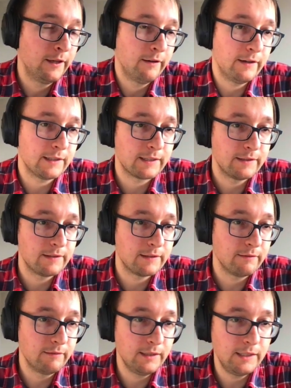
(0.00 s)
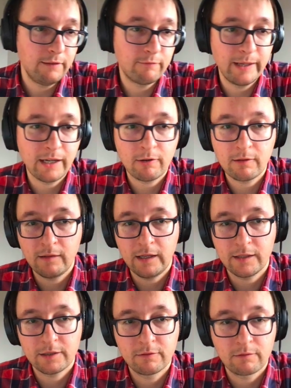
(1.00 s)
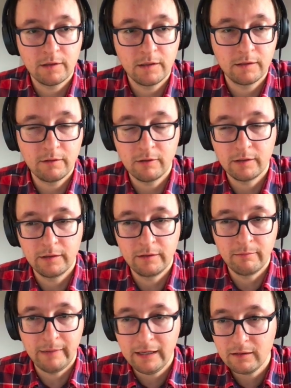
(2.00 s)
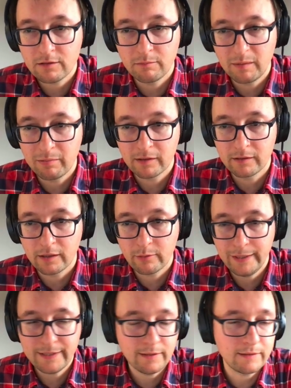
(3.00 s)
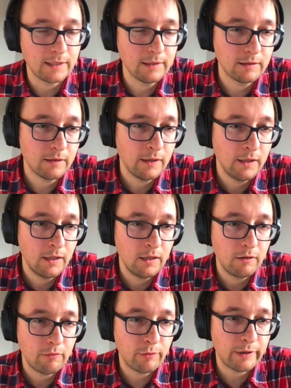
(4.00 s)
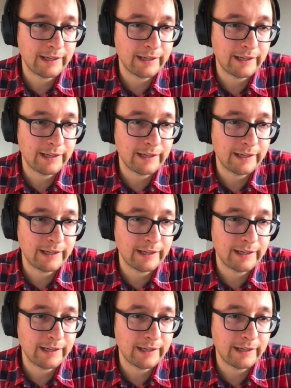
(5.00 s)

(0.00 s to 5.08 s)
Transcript: I can leave my class to run on demand so people can request a date, or I